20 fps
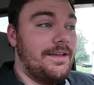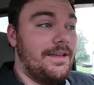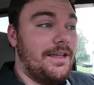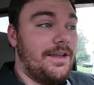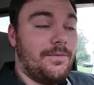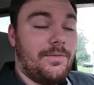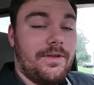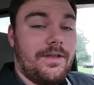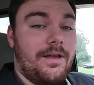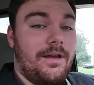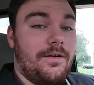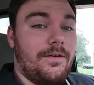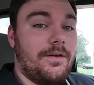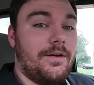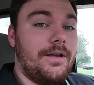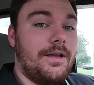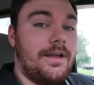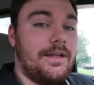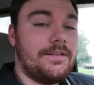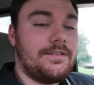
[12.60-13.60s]
here we
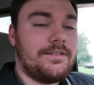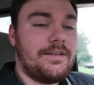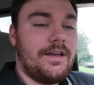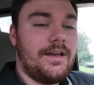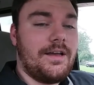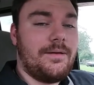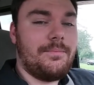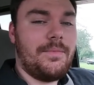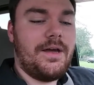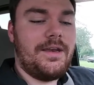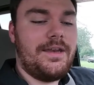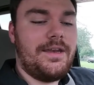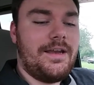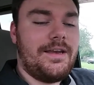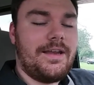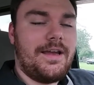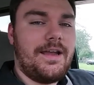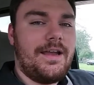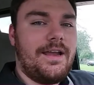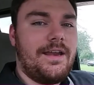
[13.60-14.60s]
go. It's Monday
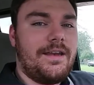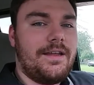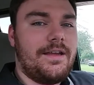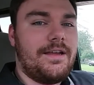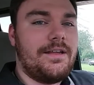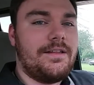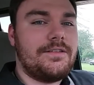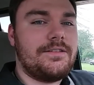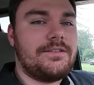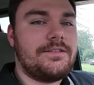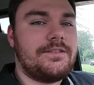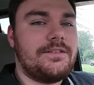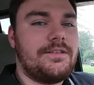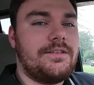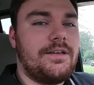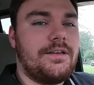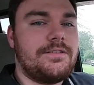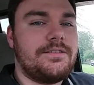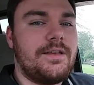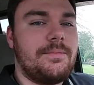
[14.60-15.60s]
night.
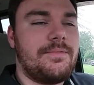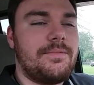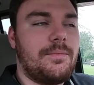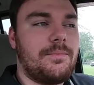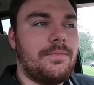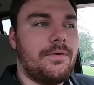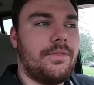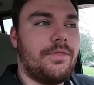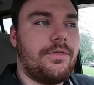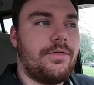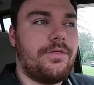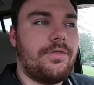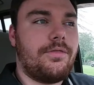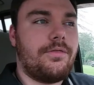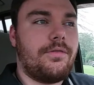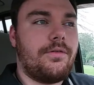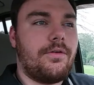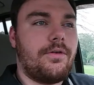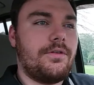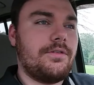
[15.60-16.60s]
It's September
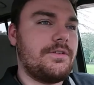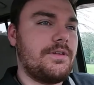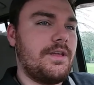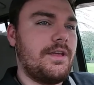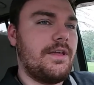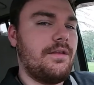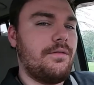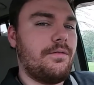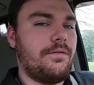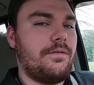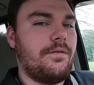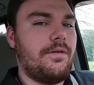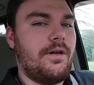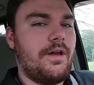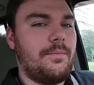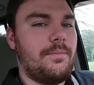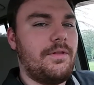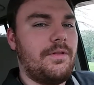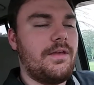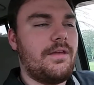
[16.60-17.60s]
13th,
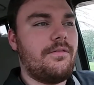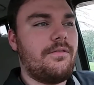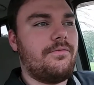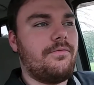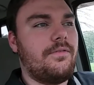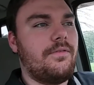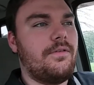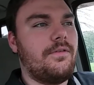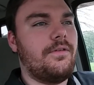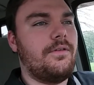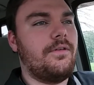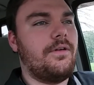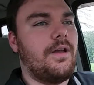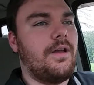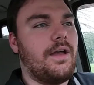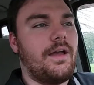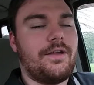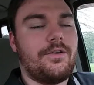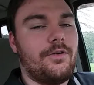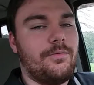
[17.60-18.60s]
I believe.
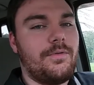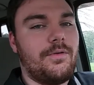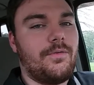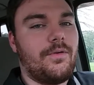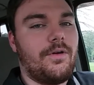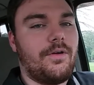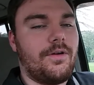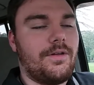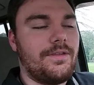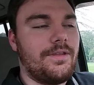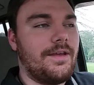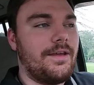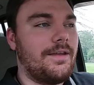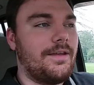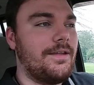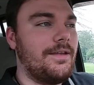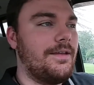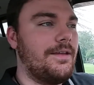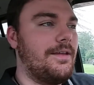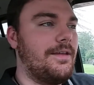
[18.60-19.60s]
I could be wrong on
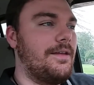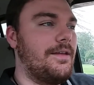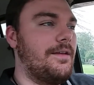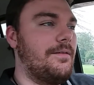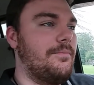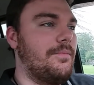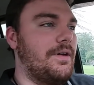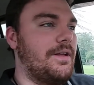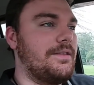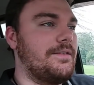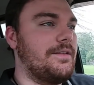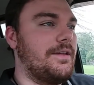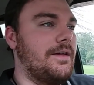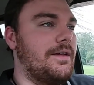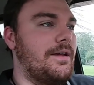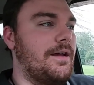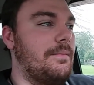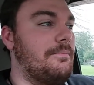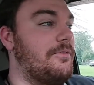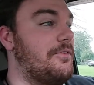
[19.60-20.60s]
that, but
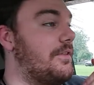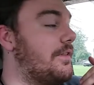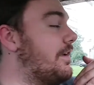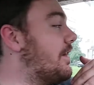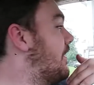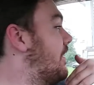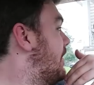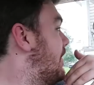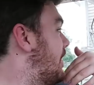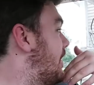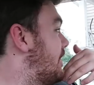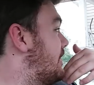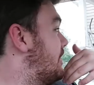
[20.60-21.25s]
I'm feeling